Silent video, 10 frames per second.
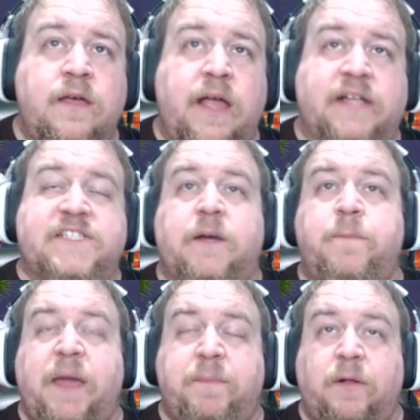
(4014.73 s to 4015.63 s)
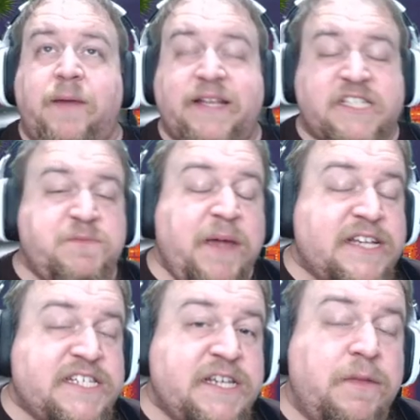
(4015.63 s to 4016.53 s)
And some people might speak
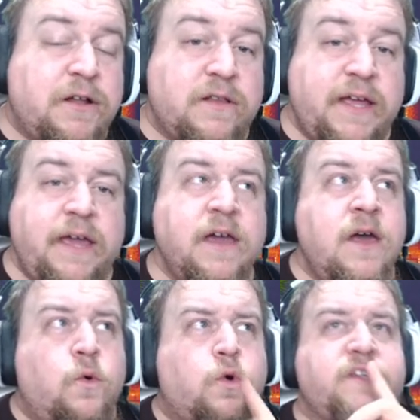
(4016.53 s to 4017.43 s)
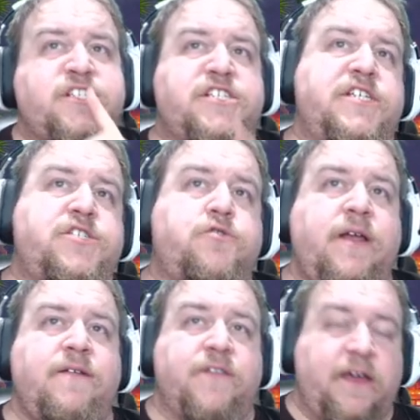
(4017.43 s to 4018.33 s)
similarly or just as
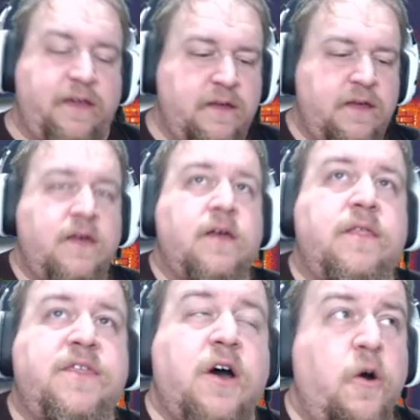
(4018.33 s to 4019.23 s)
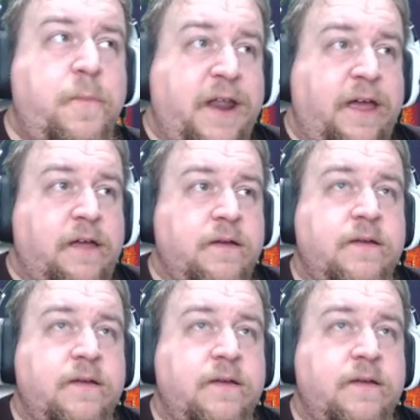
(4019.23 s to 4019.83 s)
creatively. The opening.